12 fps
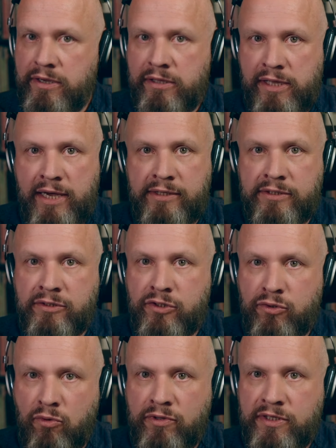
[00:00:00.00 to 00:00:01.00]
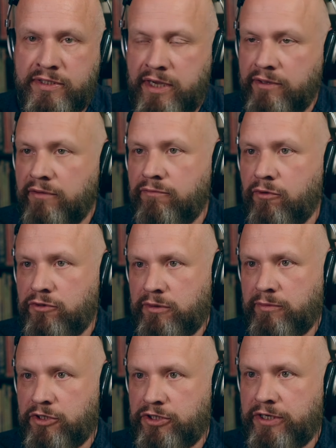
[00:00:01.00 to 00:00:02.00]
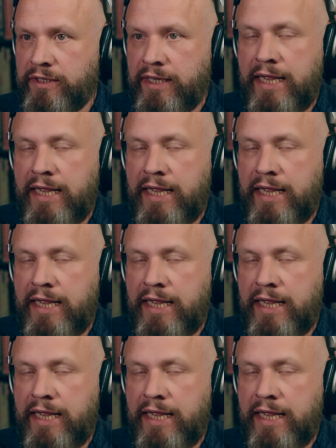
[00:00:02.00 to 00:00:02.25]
clients install inside that virtual machine.